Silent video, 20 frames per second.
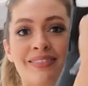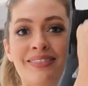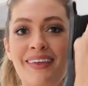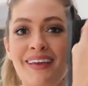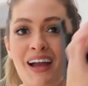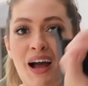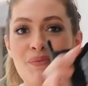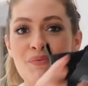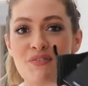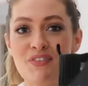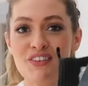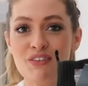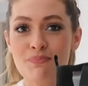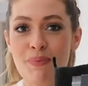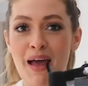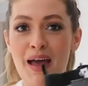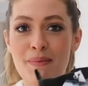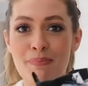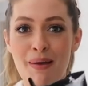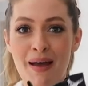they come with a
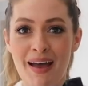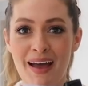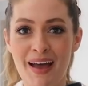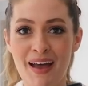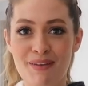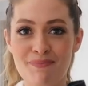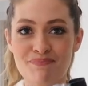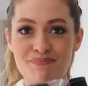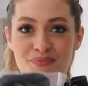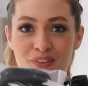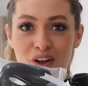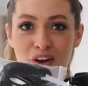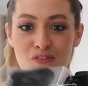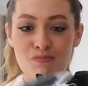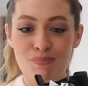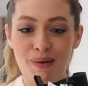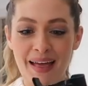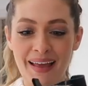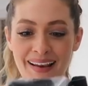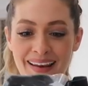spare pair
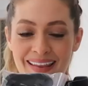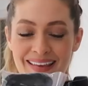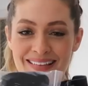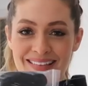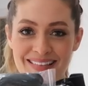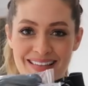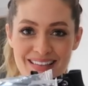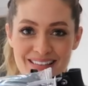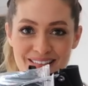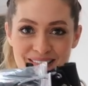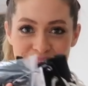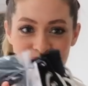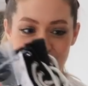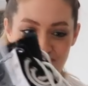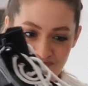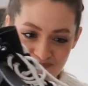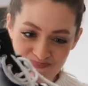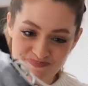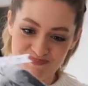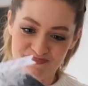of black laces.
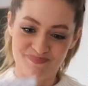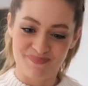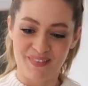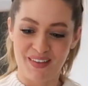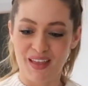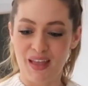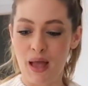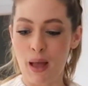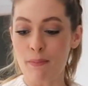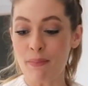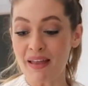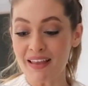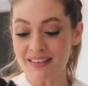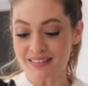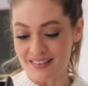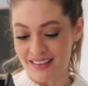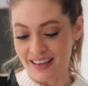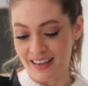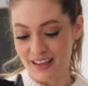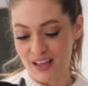
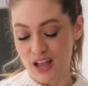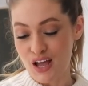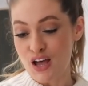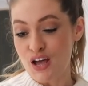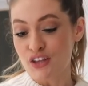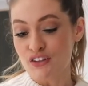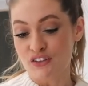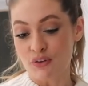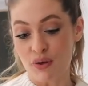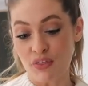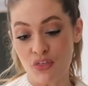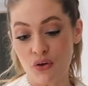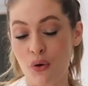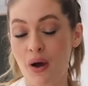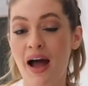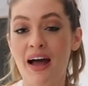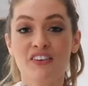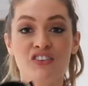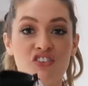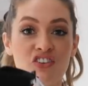Amazing. So I
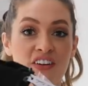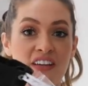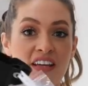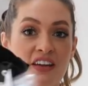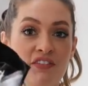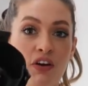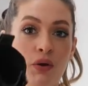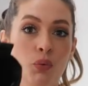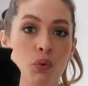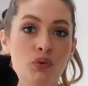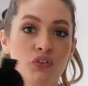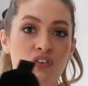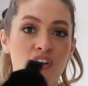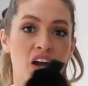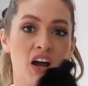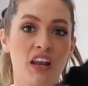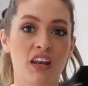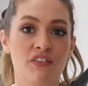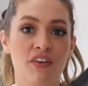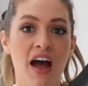thought, actually, if I want to
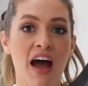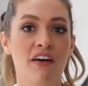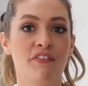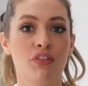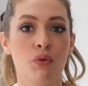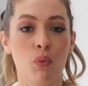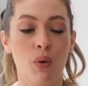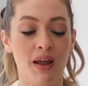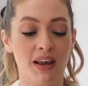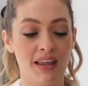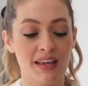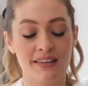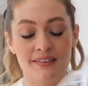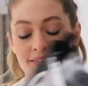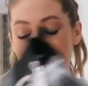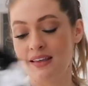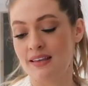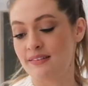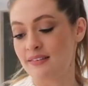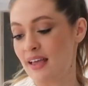kind of have the white
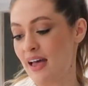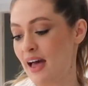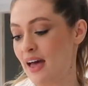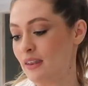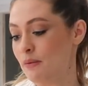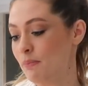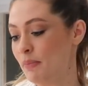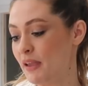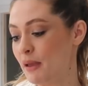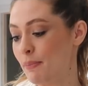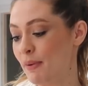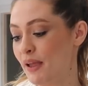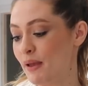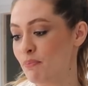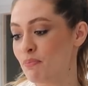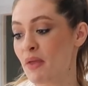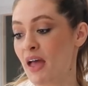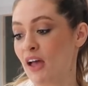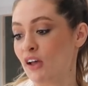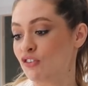laces and be a
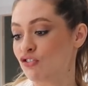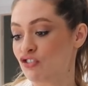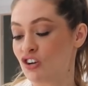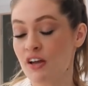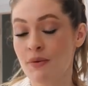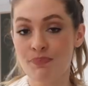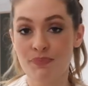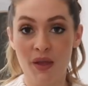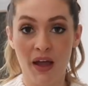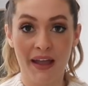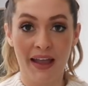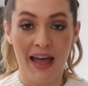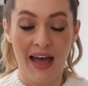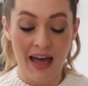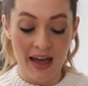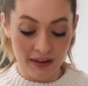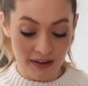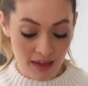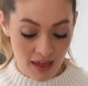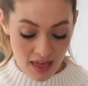bit extra, I
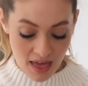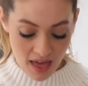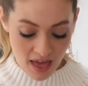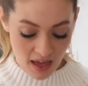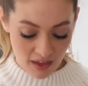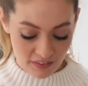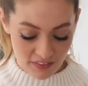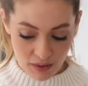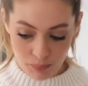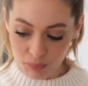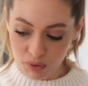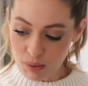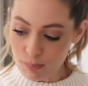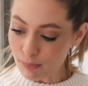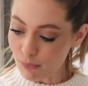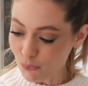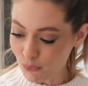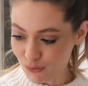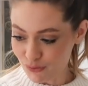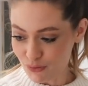can. And then when
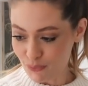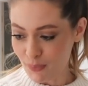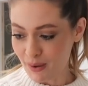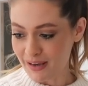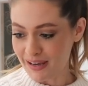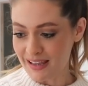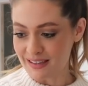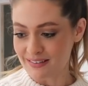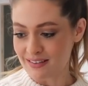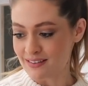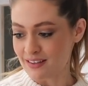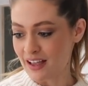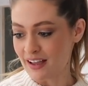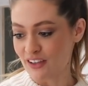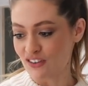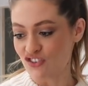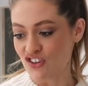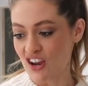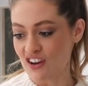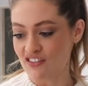I'm bored of the white laces, I
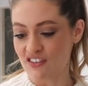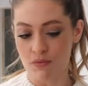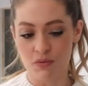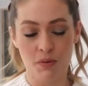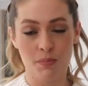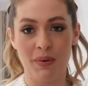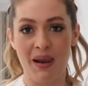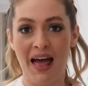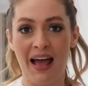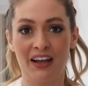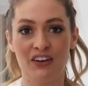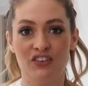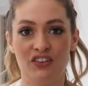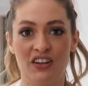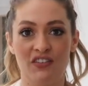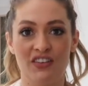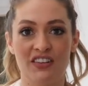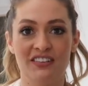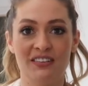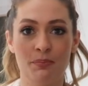can change them to black and just
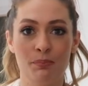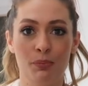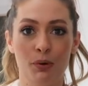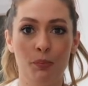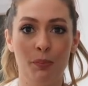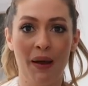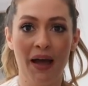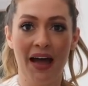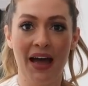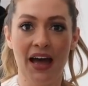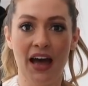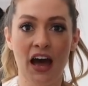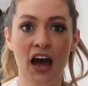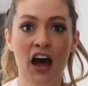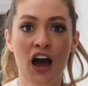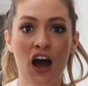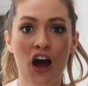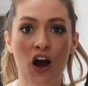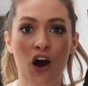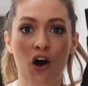have a simple pair
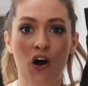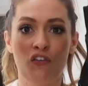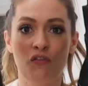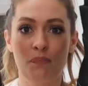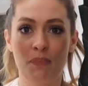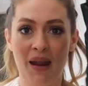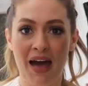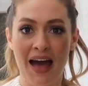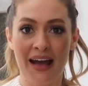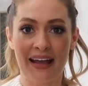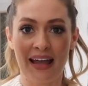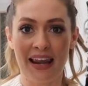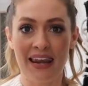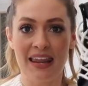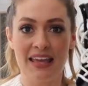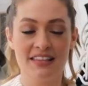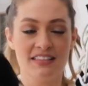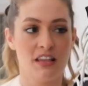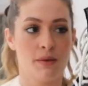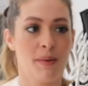of black
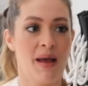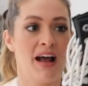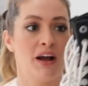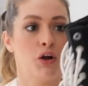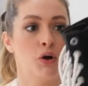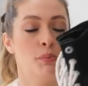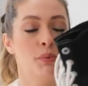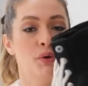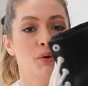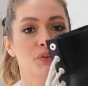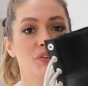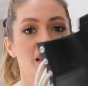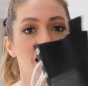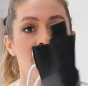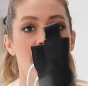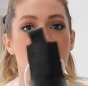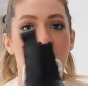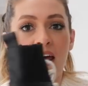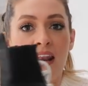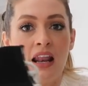lace-up ankle boots.
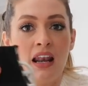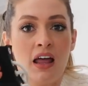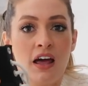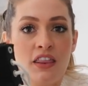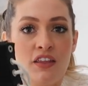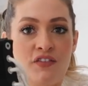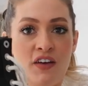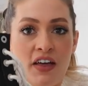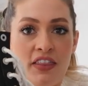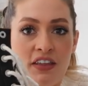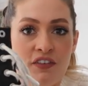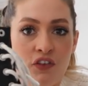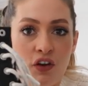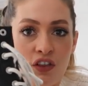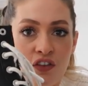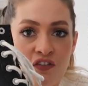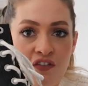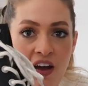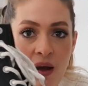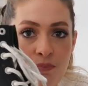And I like the fact they've
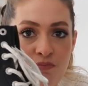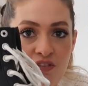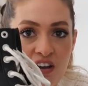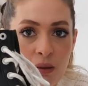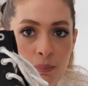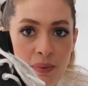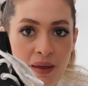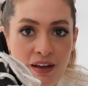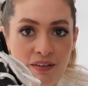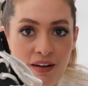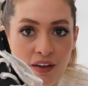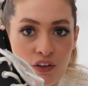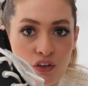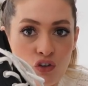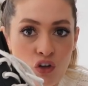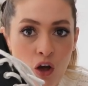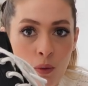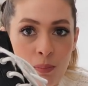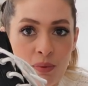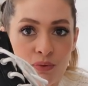got the fabric bit around the
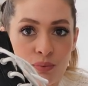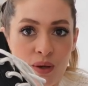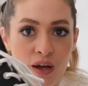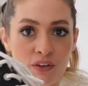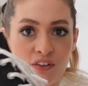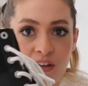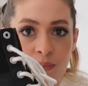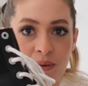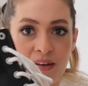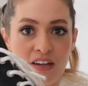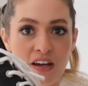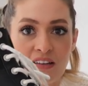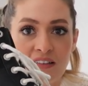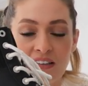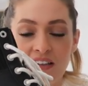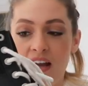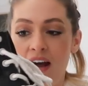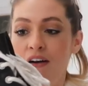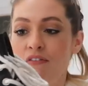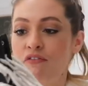top as well, so they'll be nice
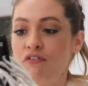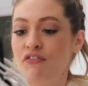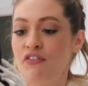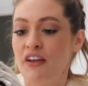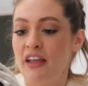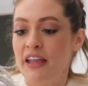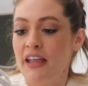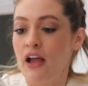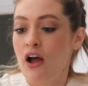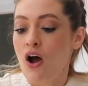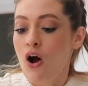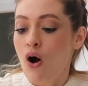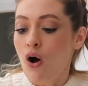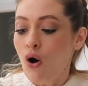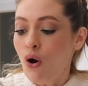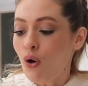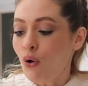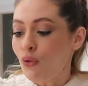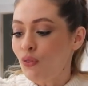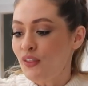and comfy
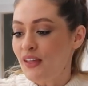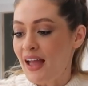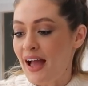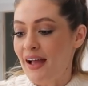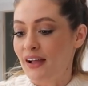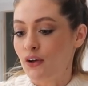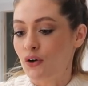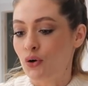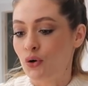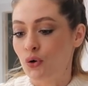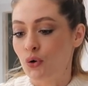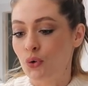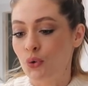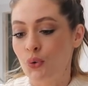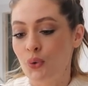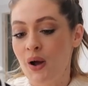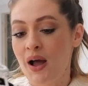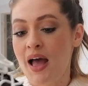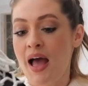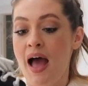on the
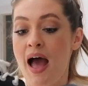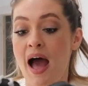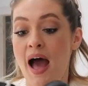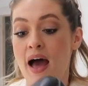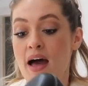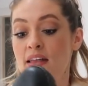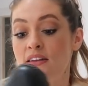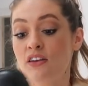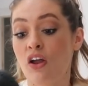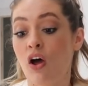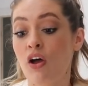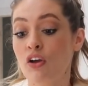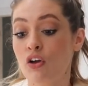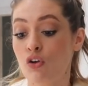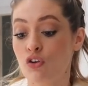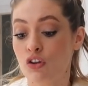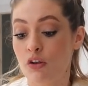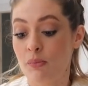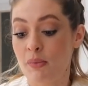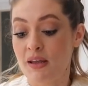ankle. And I
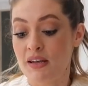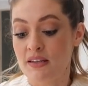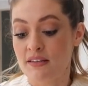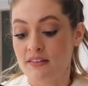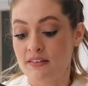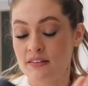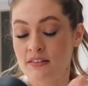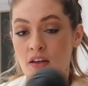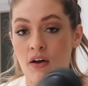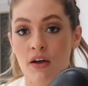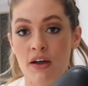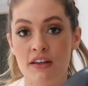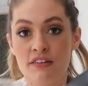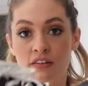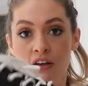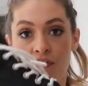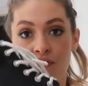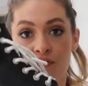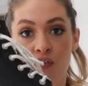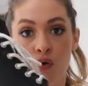got them in a
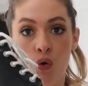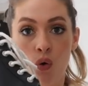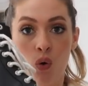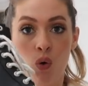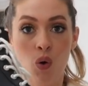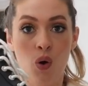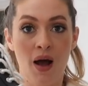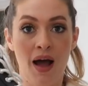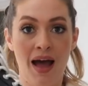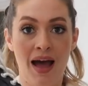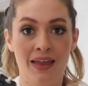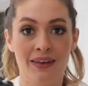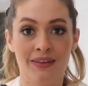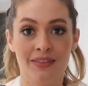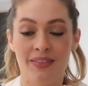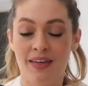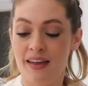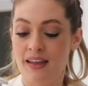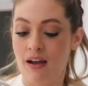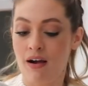size four, and
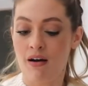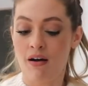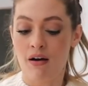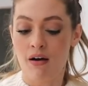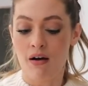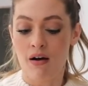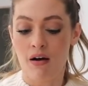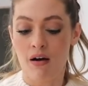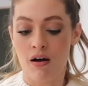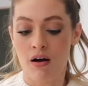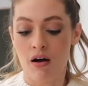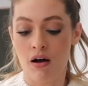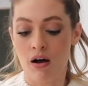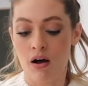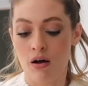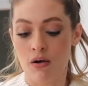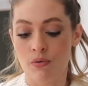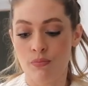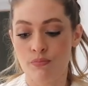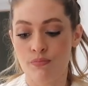they
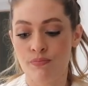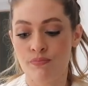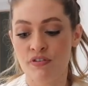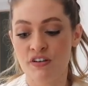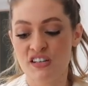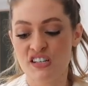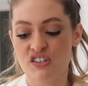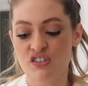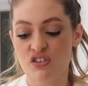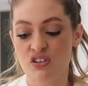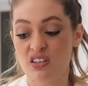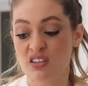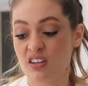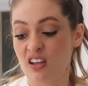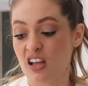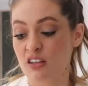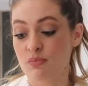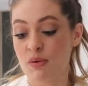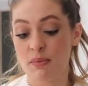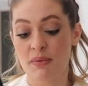are pretty true to
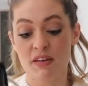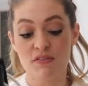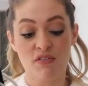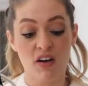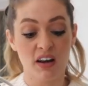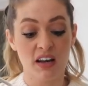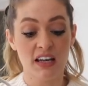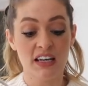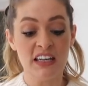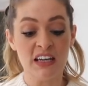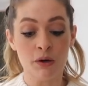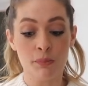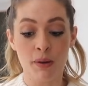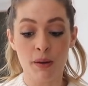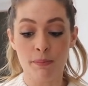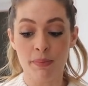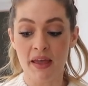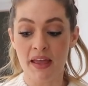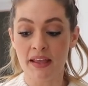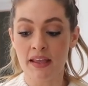size. Maybe they run a little
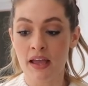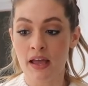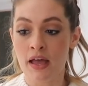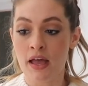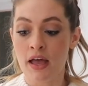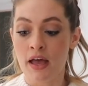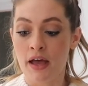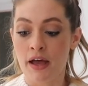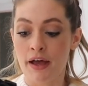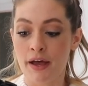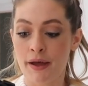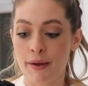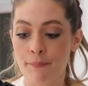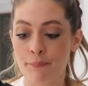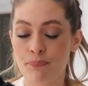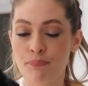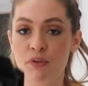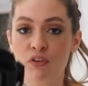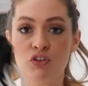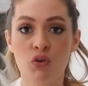bit big.
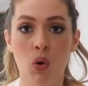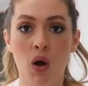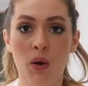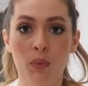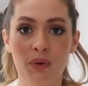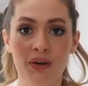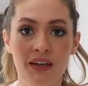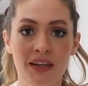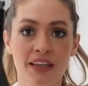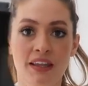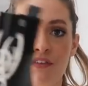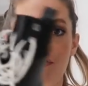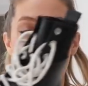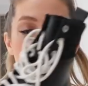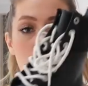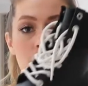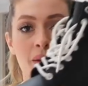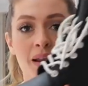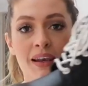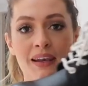Um, so I will leave
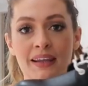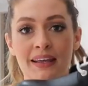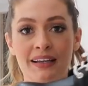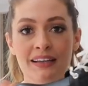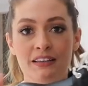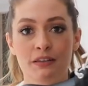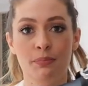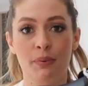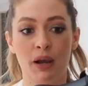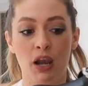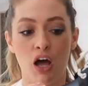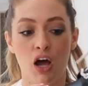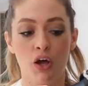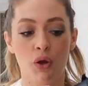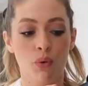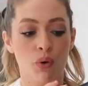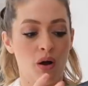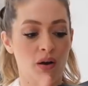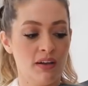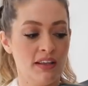them linked below.
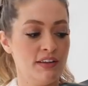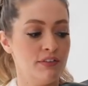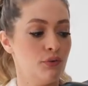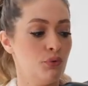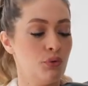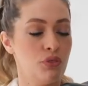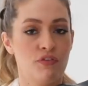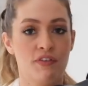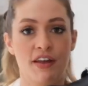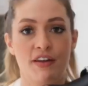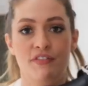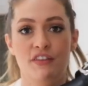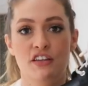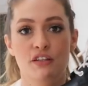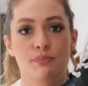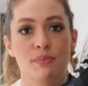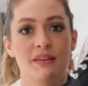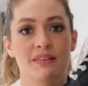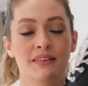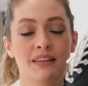I'll leave all three of
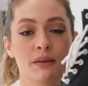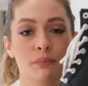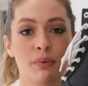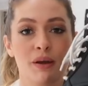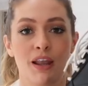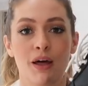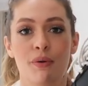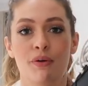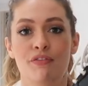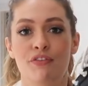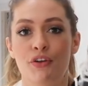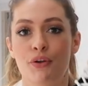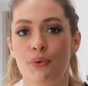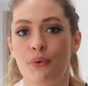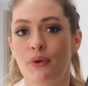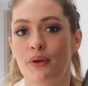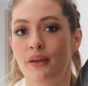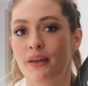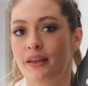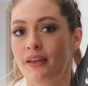these bits linked below if
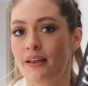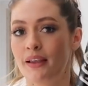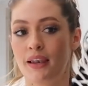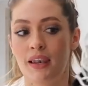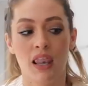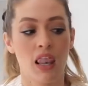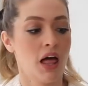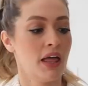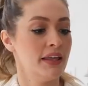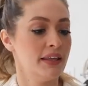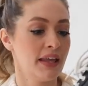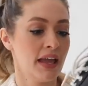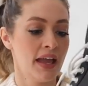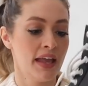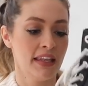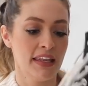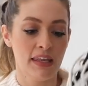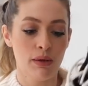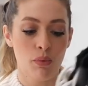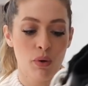you like
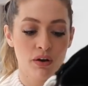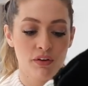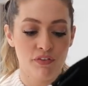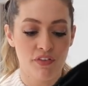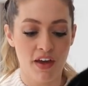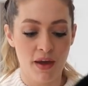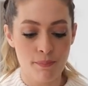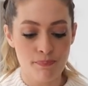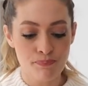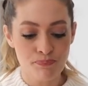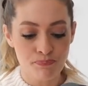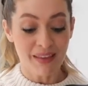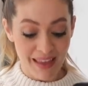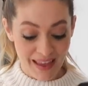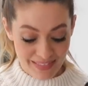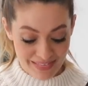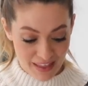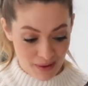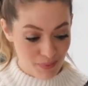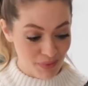any one of them. But
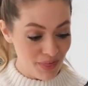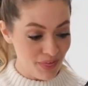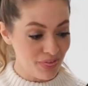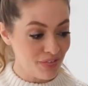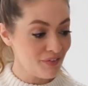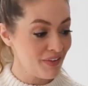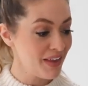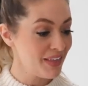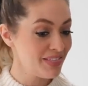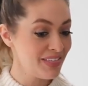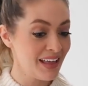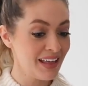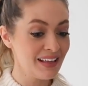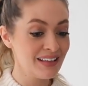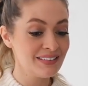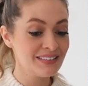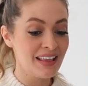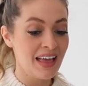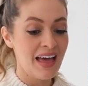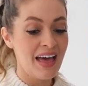yeah, they were the three
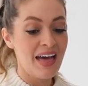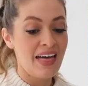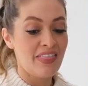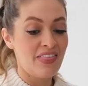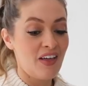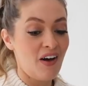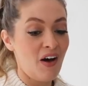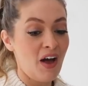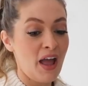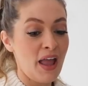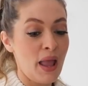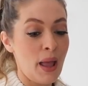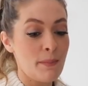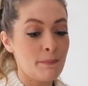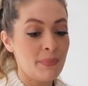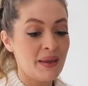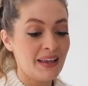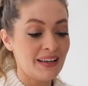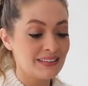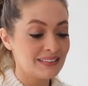things that I
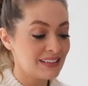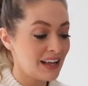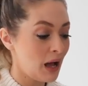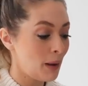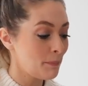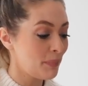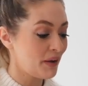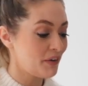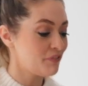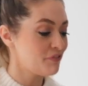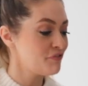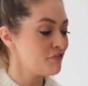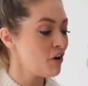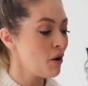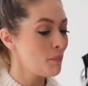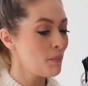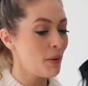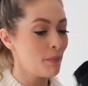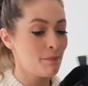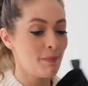picked up
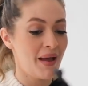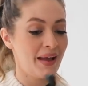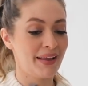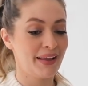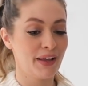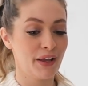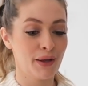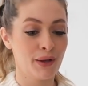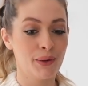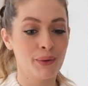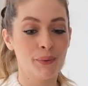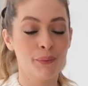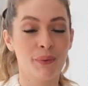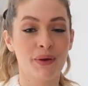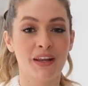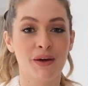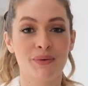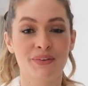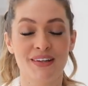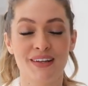from Mango
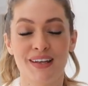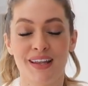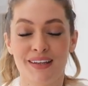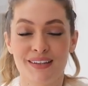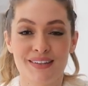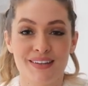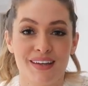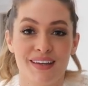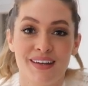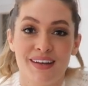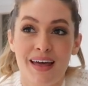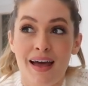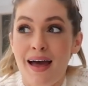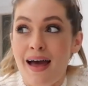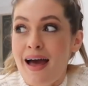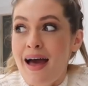when I was in London.